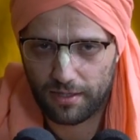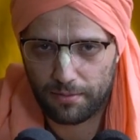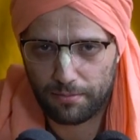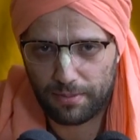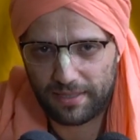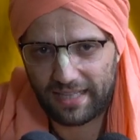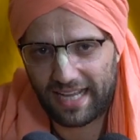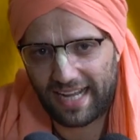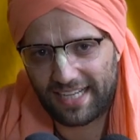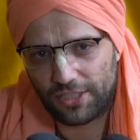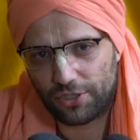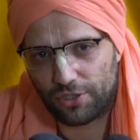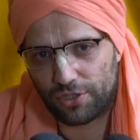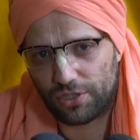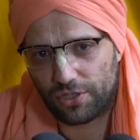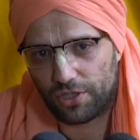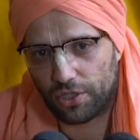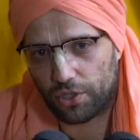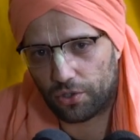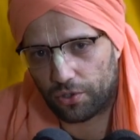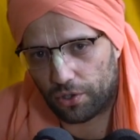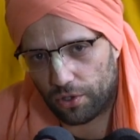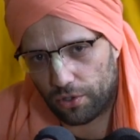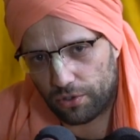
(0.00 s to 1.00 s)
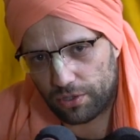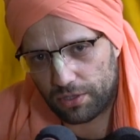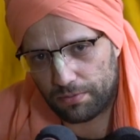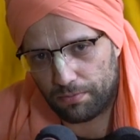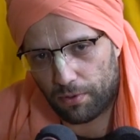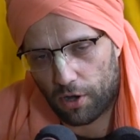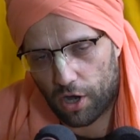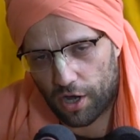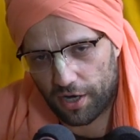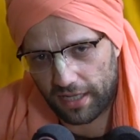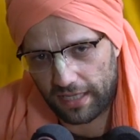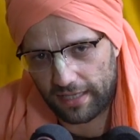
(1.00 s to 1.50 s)
But that's just the gross
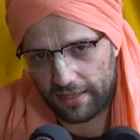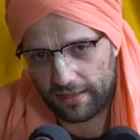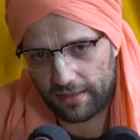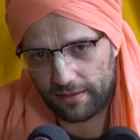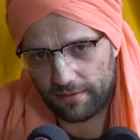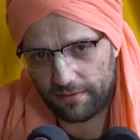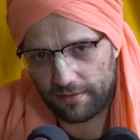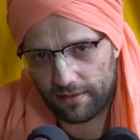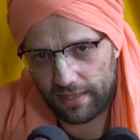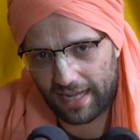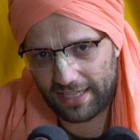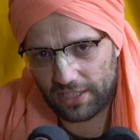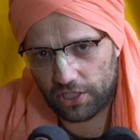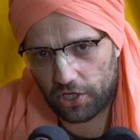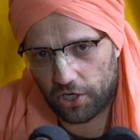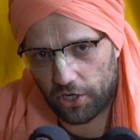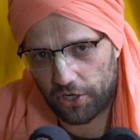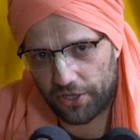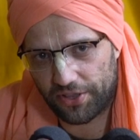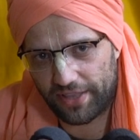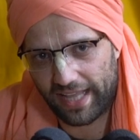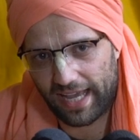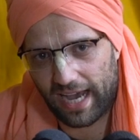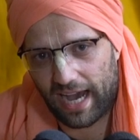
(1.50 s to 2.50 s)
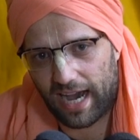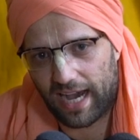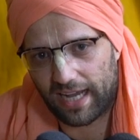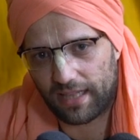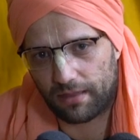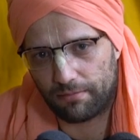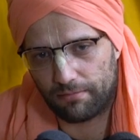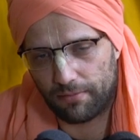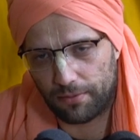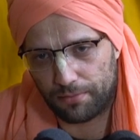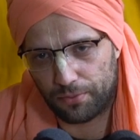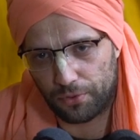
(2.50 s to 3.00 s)
body. That's called
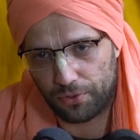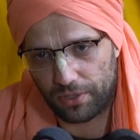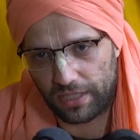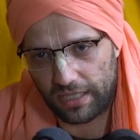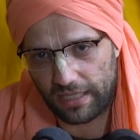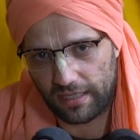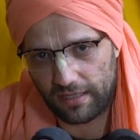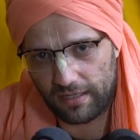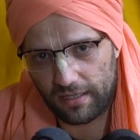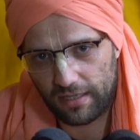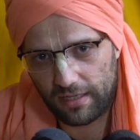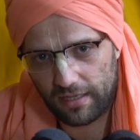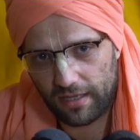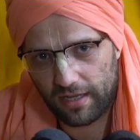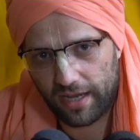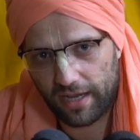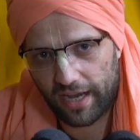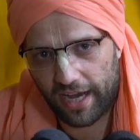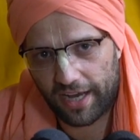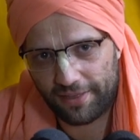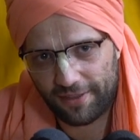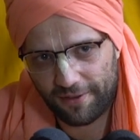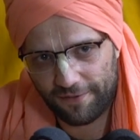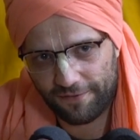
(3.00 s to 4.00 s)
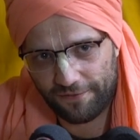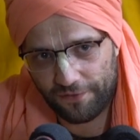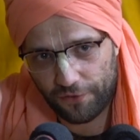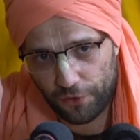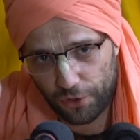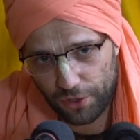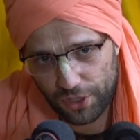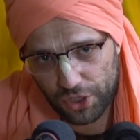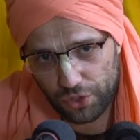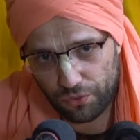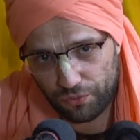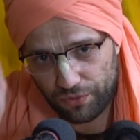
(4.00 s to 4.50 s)
Dehatma Buddhi. And the
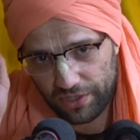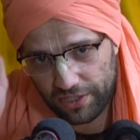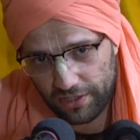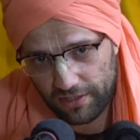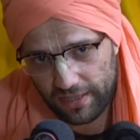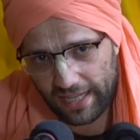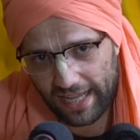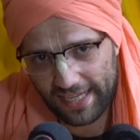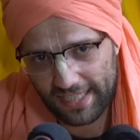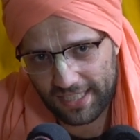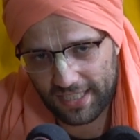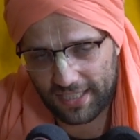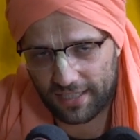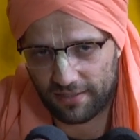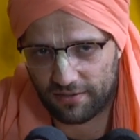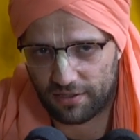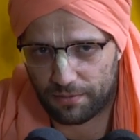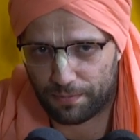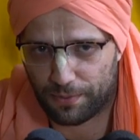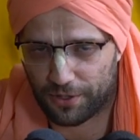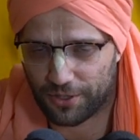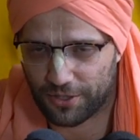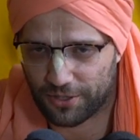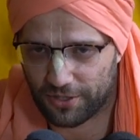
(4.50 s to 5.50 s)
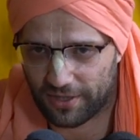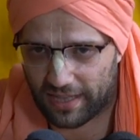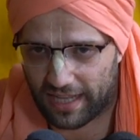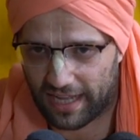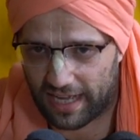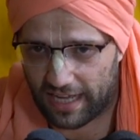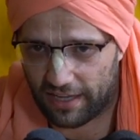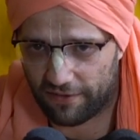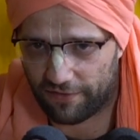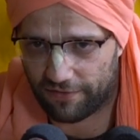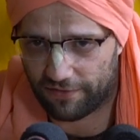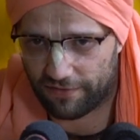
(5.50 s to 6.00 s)
first real lesson of spiritual
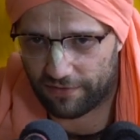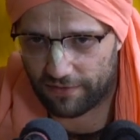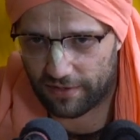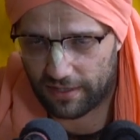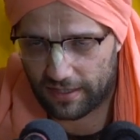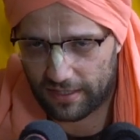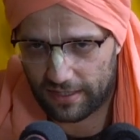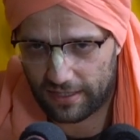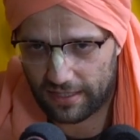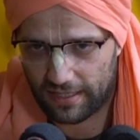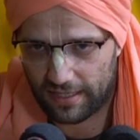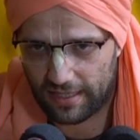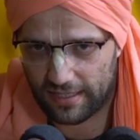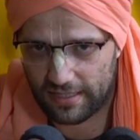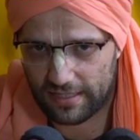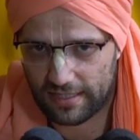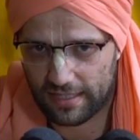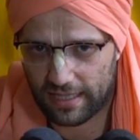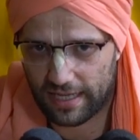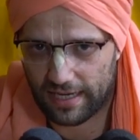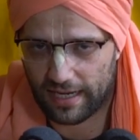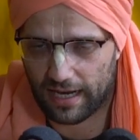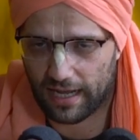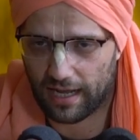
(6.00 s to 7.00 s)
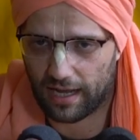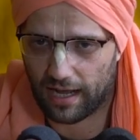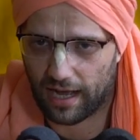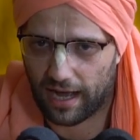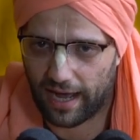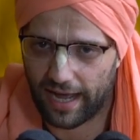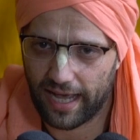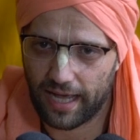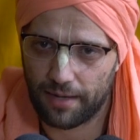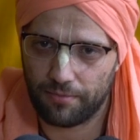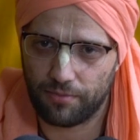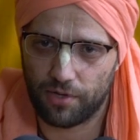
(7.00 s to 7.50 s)
life is that
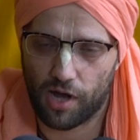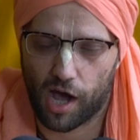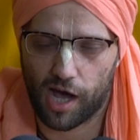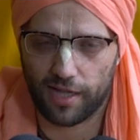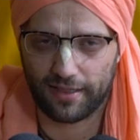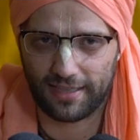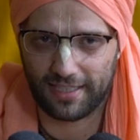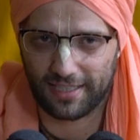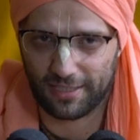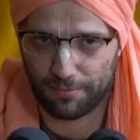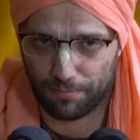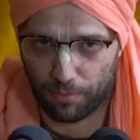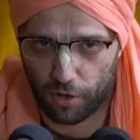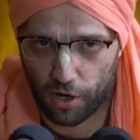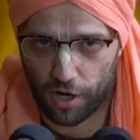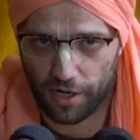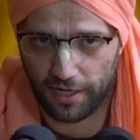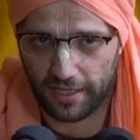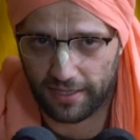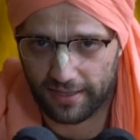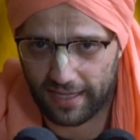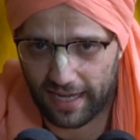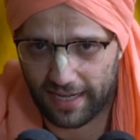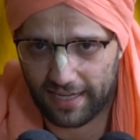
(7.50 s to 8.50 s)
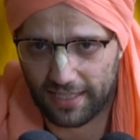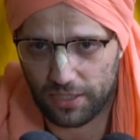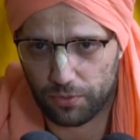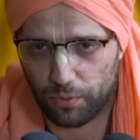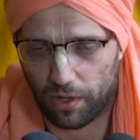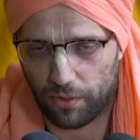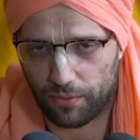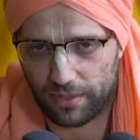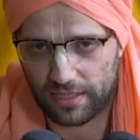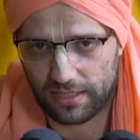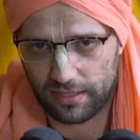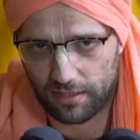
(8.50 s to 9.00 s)
I am not this body. That is
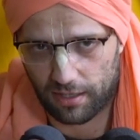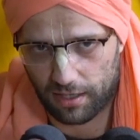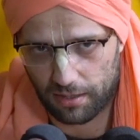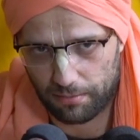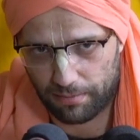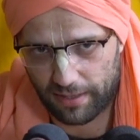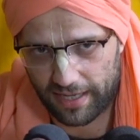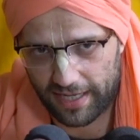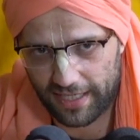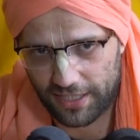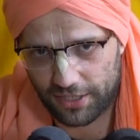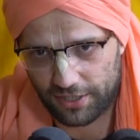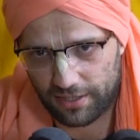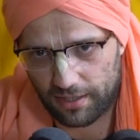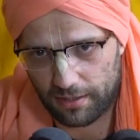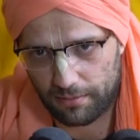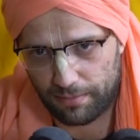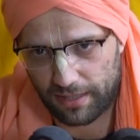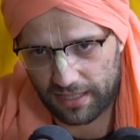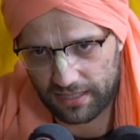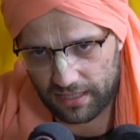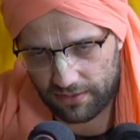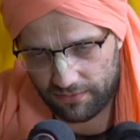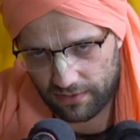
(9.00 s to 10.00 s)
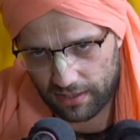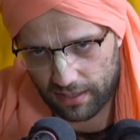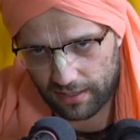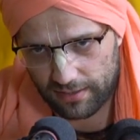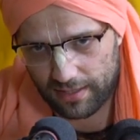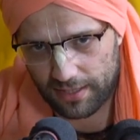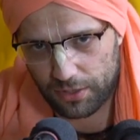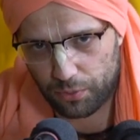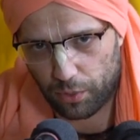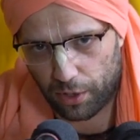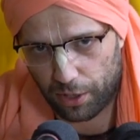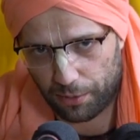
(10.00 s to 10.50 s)
what was taught by Srila
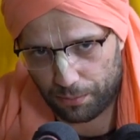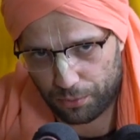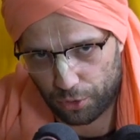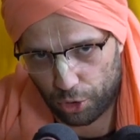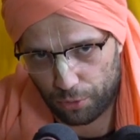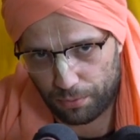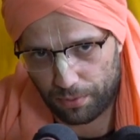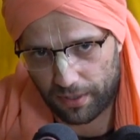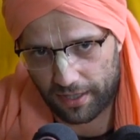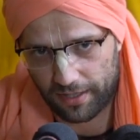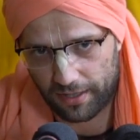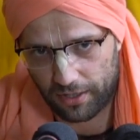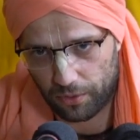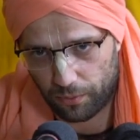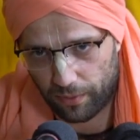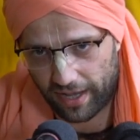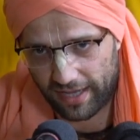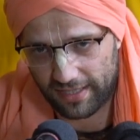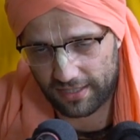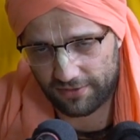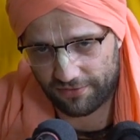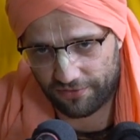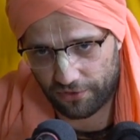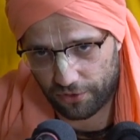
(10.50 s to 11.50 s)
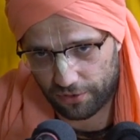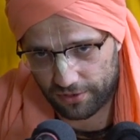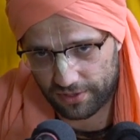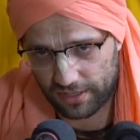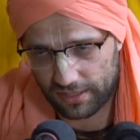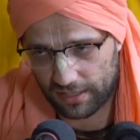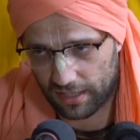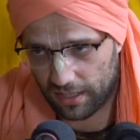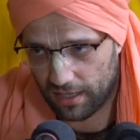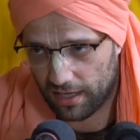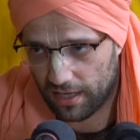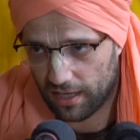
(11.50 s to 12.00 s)
Bhaktivedanta Swami Prabhupada in the West.
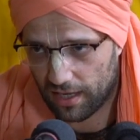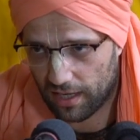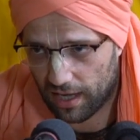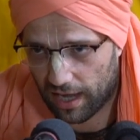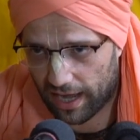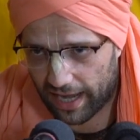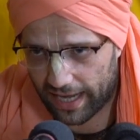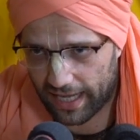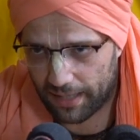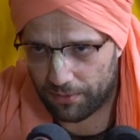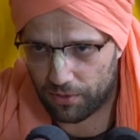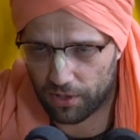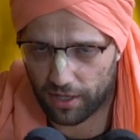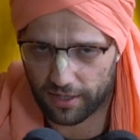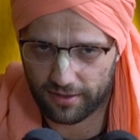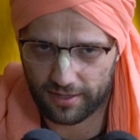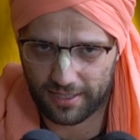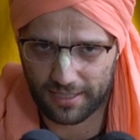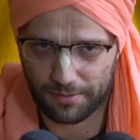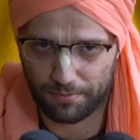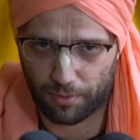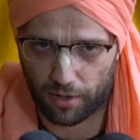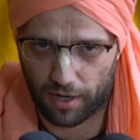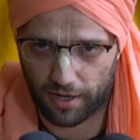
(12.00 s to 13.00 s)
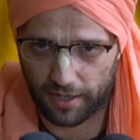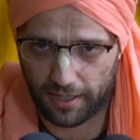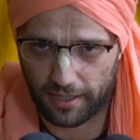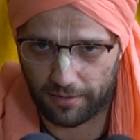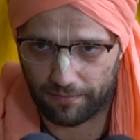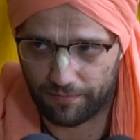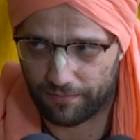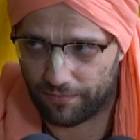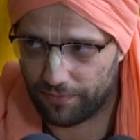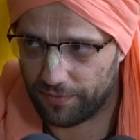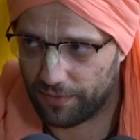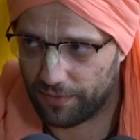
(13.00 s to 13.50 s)
First, I am not this body.